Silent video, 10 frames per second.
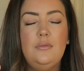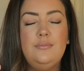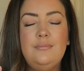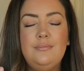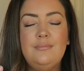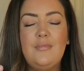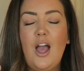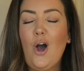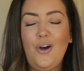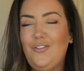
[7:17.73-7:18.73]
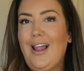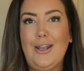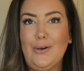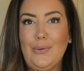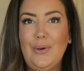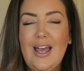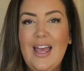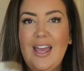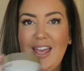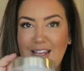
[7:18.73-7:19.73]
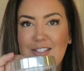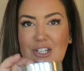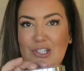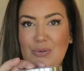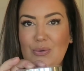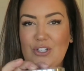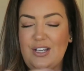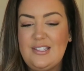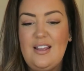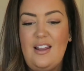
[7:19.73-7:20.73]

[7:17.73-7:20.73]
hot flannel, it's just gorgeous.